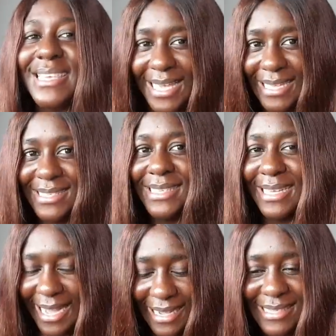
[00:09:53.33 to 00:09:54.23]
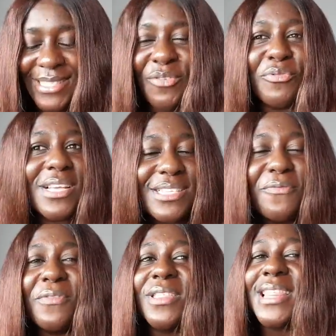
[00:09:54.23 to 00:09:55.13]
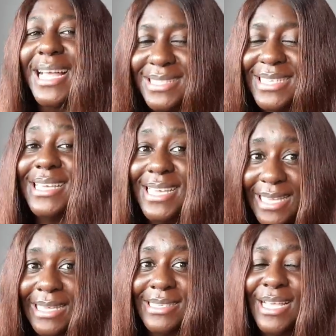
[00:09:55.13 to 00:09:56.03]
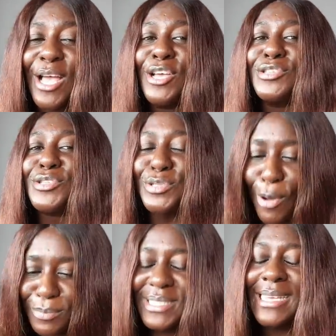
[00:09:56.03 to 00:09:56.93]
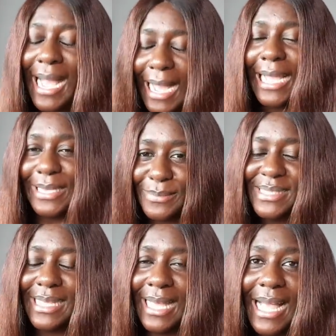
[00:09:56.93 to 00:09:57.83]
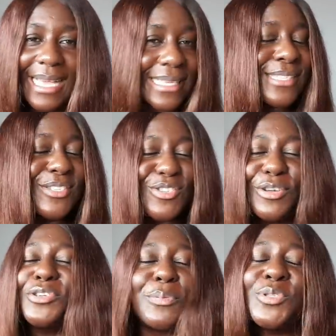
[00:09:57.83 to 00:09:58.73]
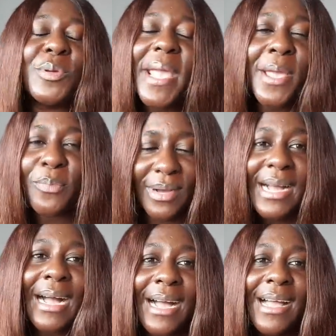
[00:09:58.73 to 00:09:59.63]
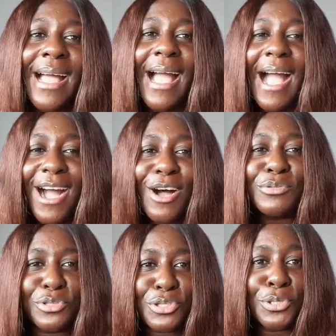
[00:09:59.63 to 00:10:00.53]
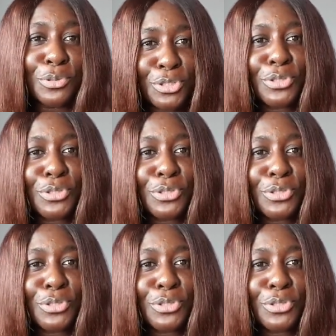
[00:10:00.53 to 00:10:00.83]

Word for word: Yes, guys, the reason for that is sometimes it's not up to Ebuka how the show